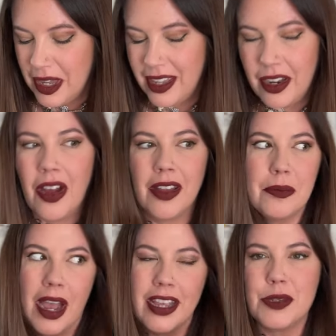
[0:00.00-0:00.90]
But
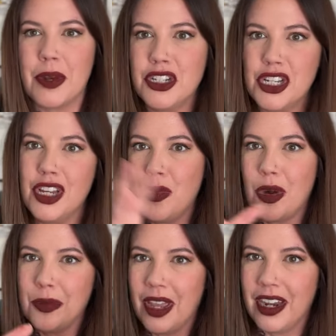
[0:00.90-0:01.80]
on my spreadsheet
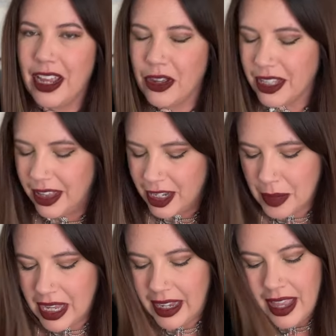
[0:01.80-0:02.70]
where I'm kind of calculating
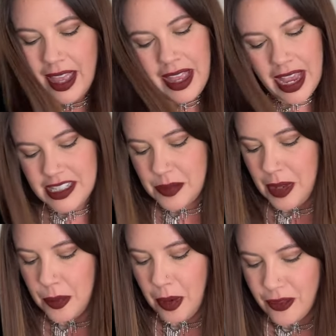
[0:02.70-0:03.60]
my
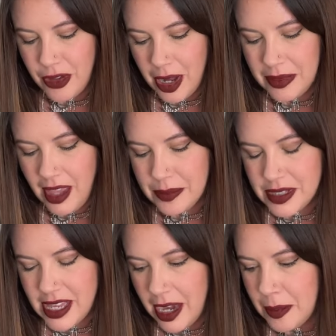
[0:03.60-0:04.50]
estimated profit, I'm, I'm
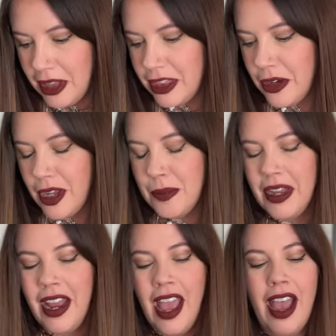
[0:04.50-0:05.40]
saying about thirty.
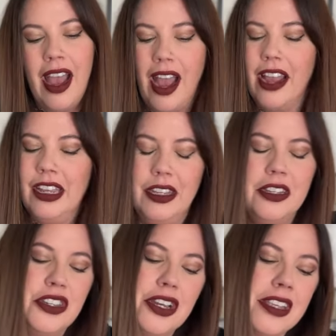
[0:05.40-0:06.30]
But
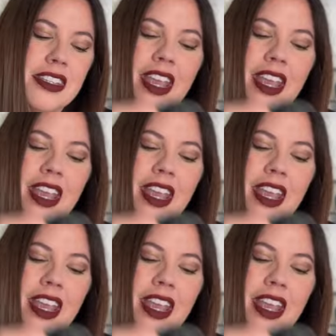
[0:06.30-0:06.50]
you just